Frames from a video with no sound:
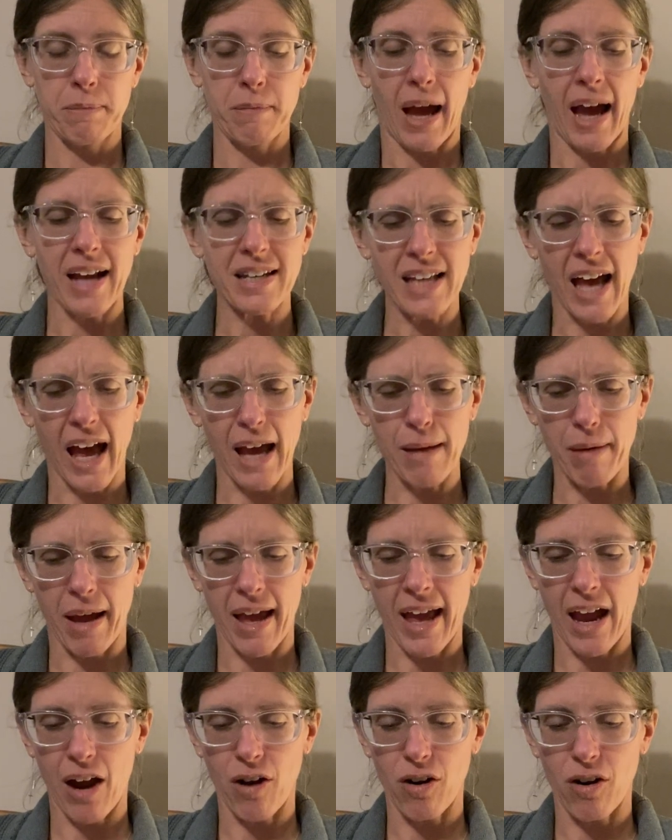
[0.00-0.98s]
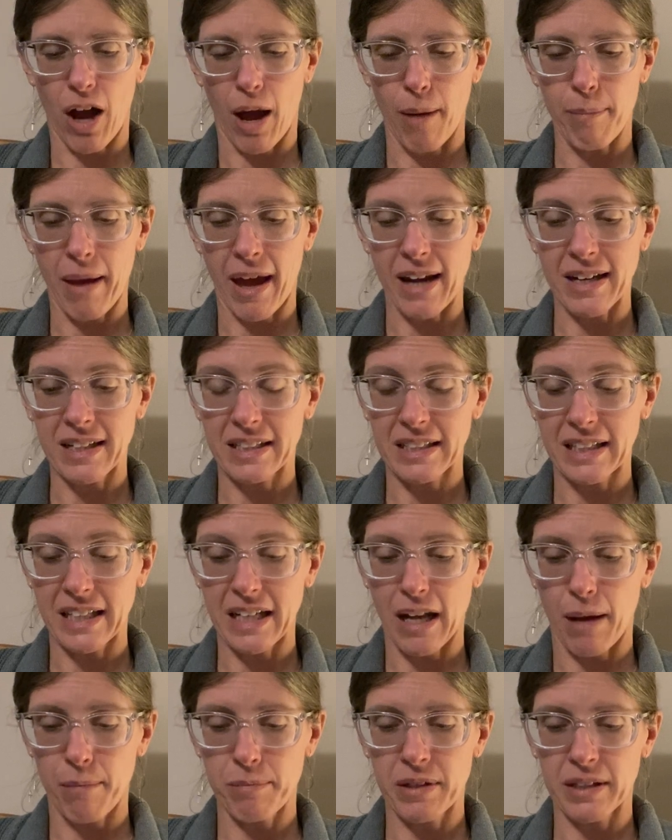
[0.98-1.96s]
I tie my hair up and
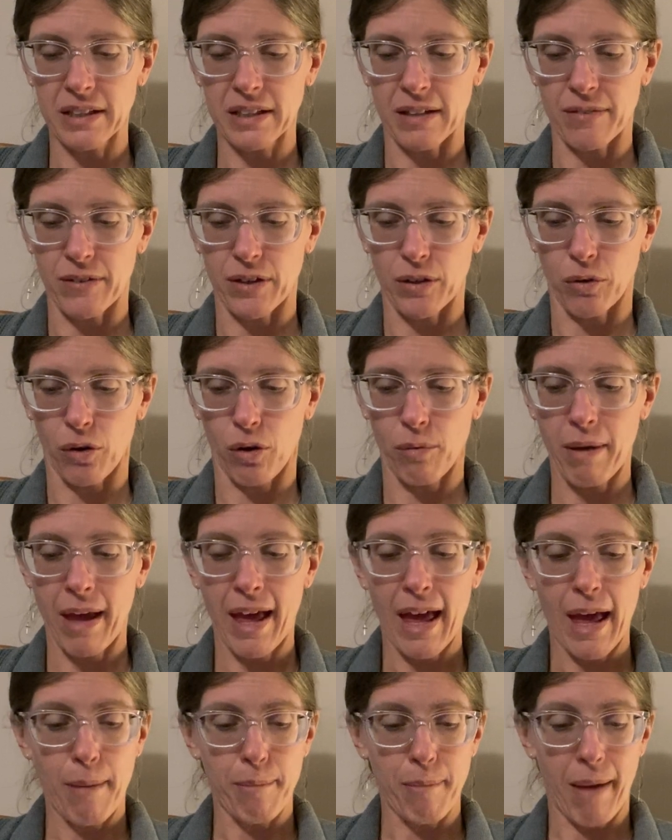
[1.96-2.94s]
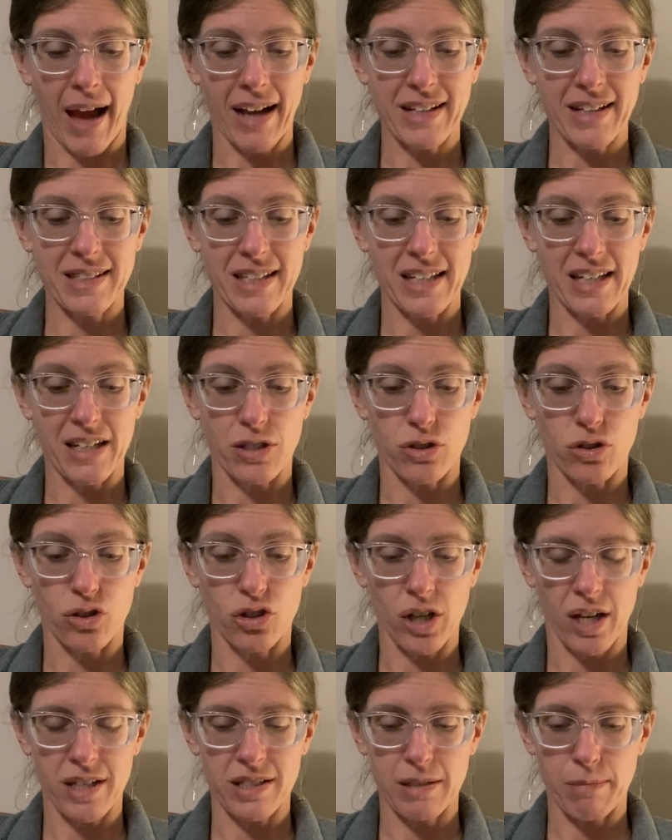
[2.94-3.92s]
clean up the living room. Maxine is
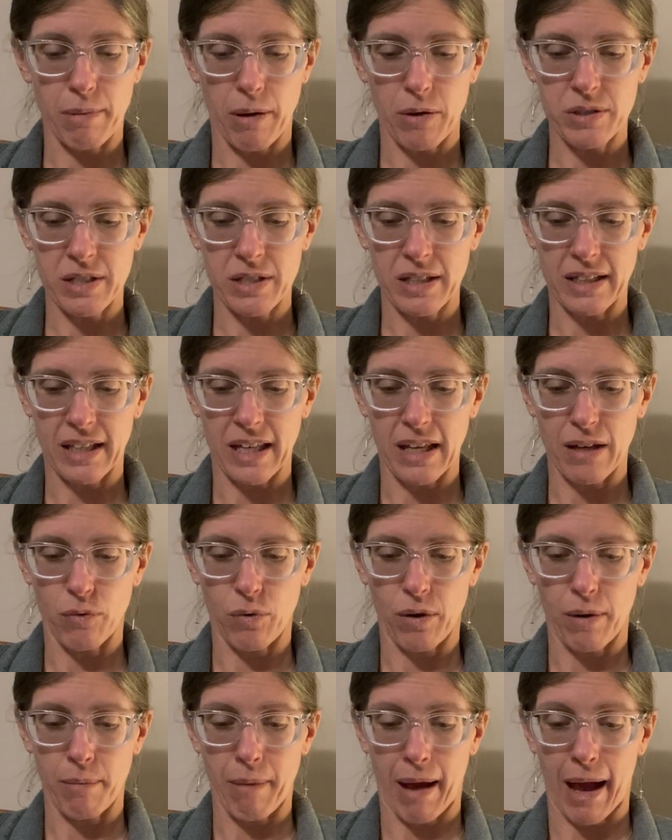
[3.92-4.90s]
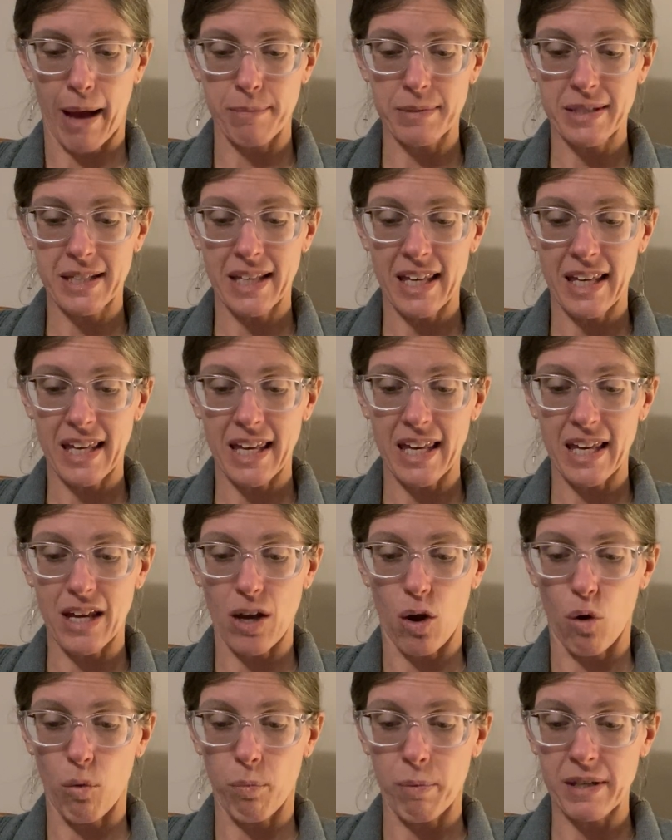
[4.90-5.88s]
just about to leave when Mom's key
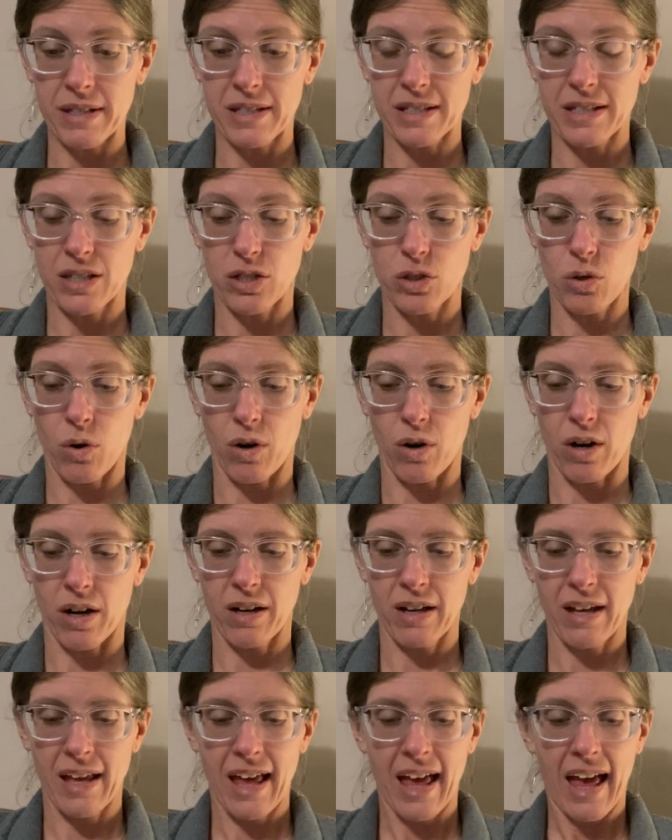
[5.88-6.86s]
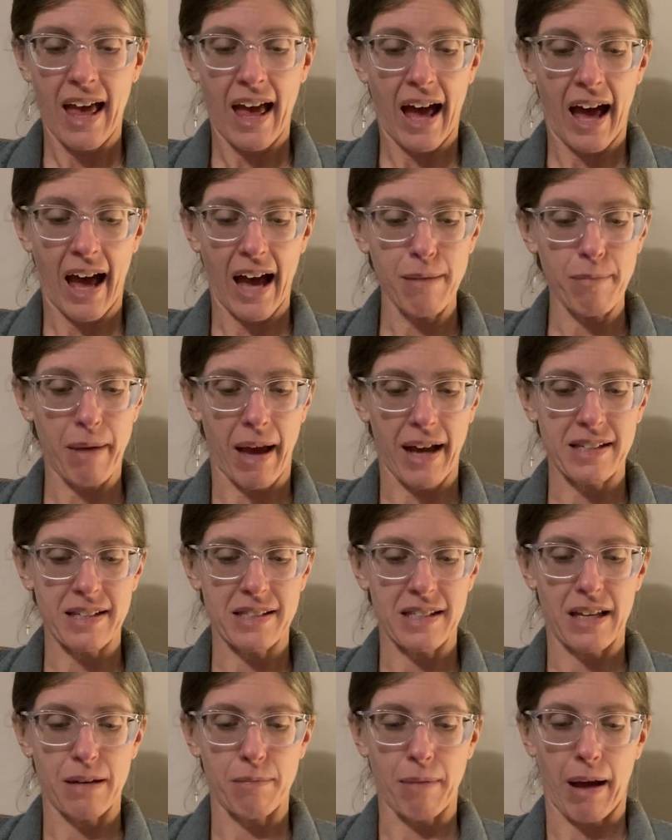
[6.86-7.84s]
opens the door. Hi,
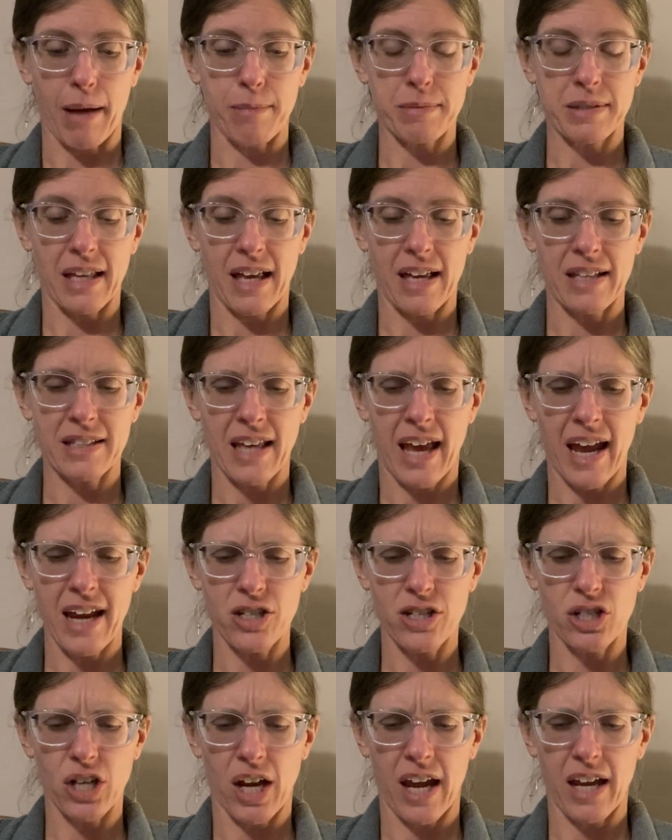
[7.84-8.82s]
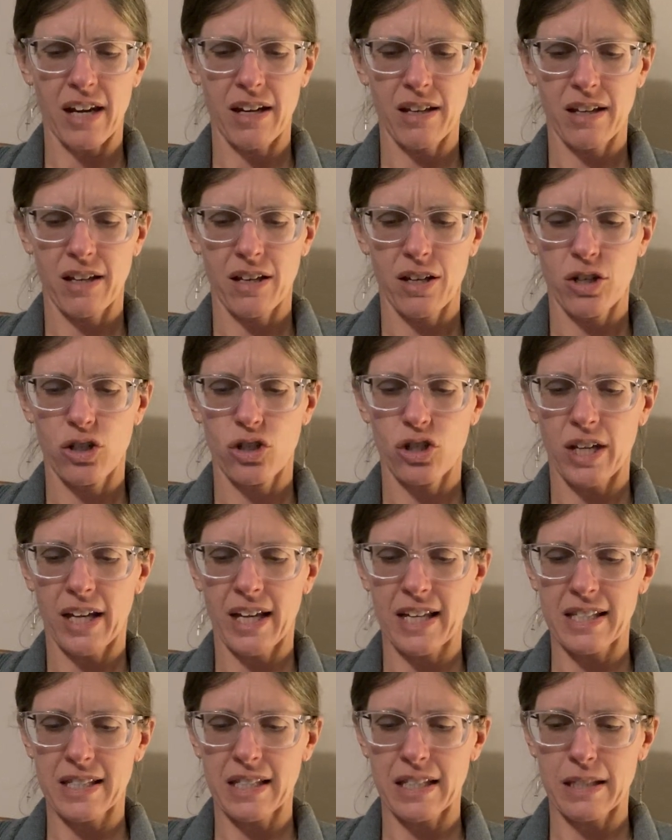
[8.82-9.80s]
Maxine, Mom says. Hey, Jade. She
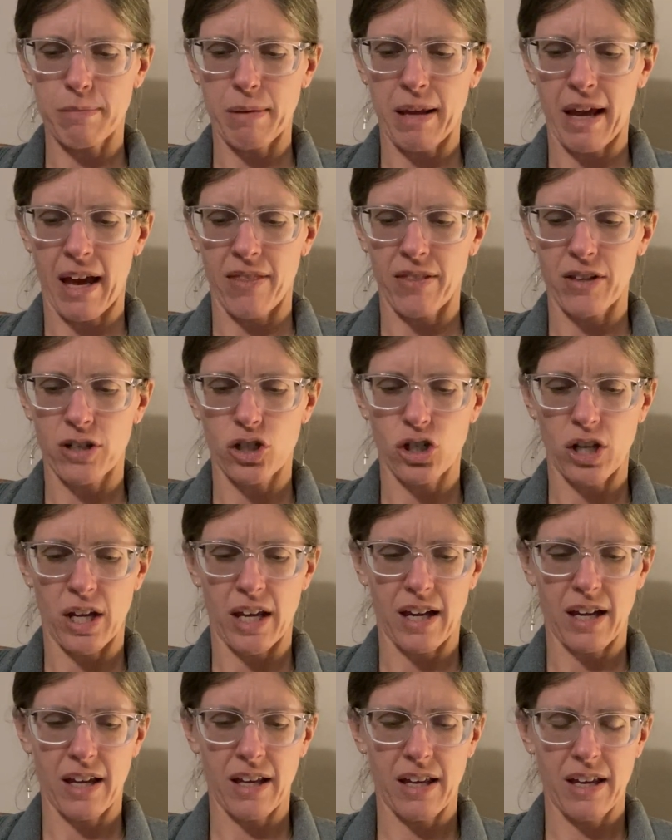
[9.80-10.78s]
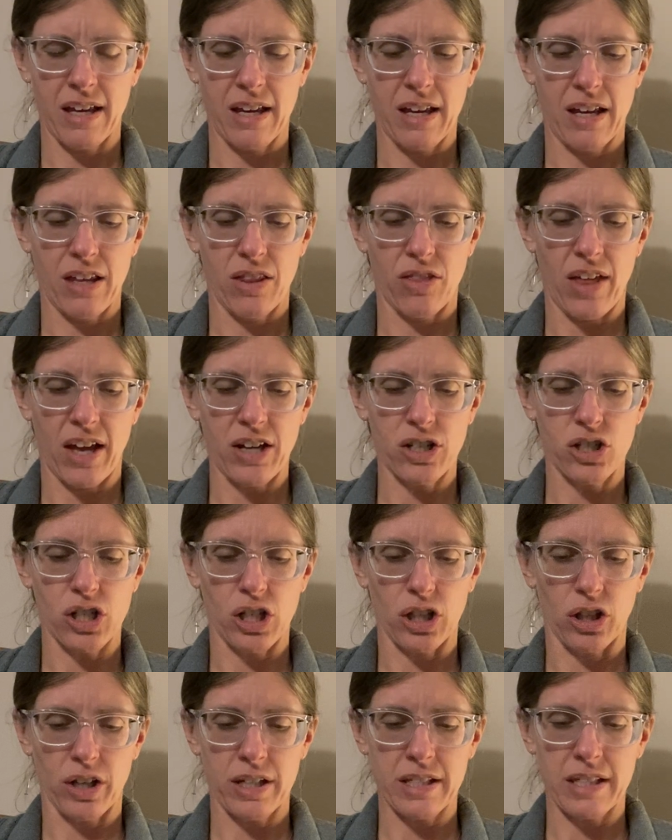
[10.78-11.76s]
kisses me on the cheek. Then
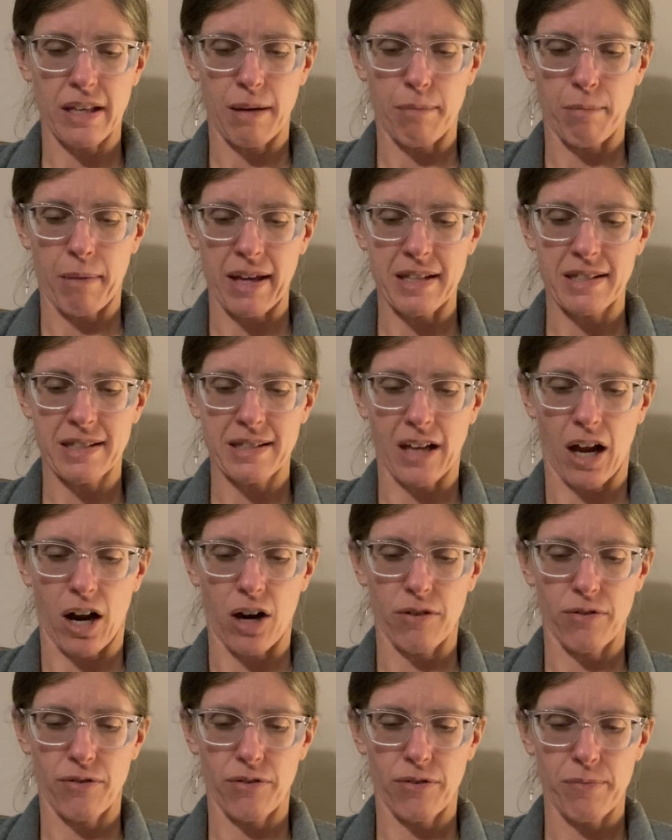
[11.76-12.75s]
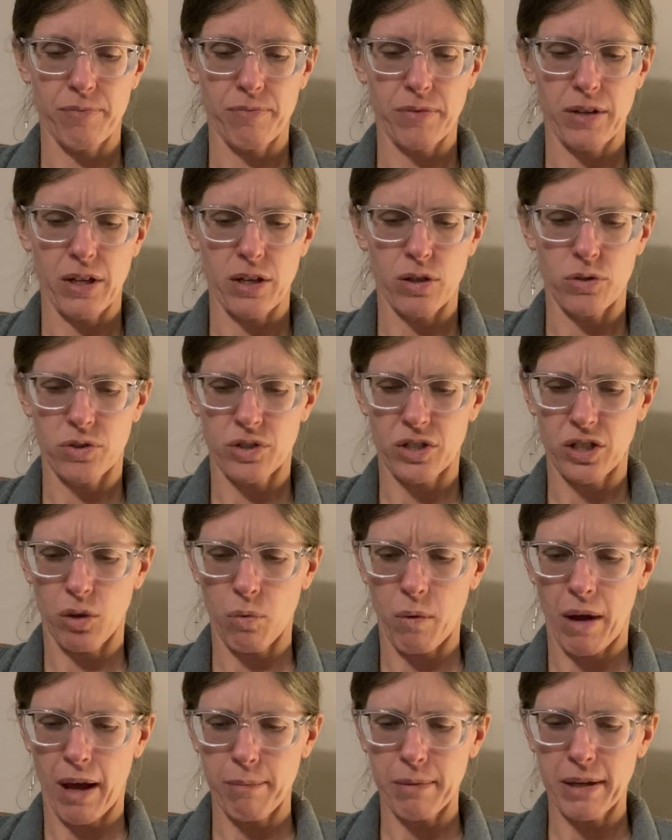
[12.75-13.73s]
she looks at my scarf. You still
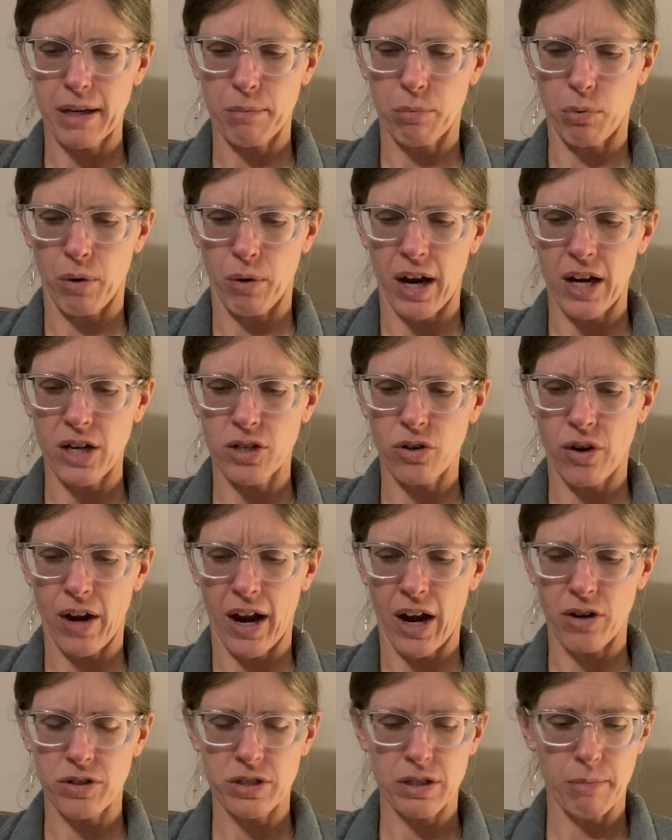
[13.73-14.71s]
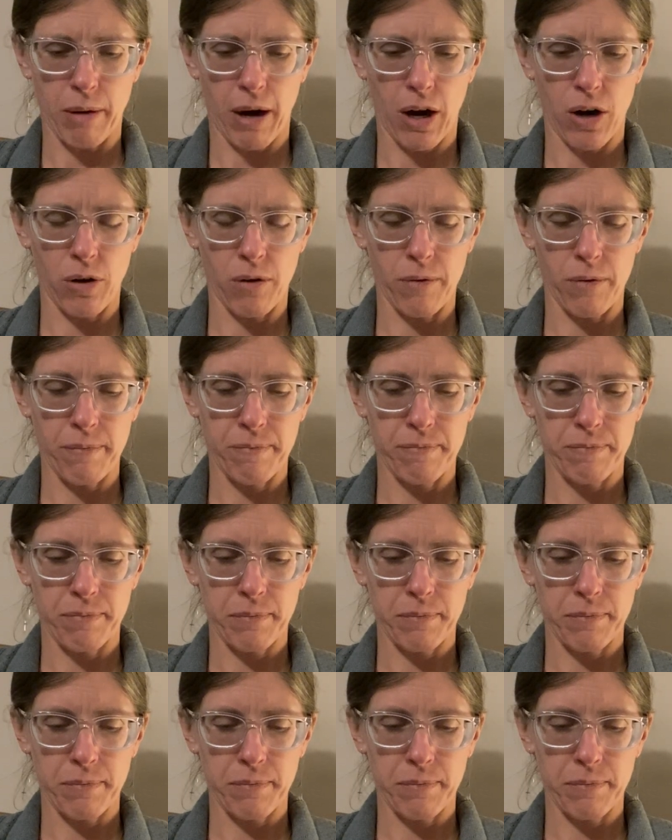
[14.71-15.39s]
want me to braid your hair tomorrow?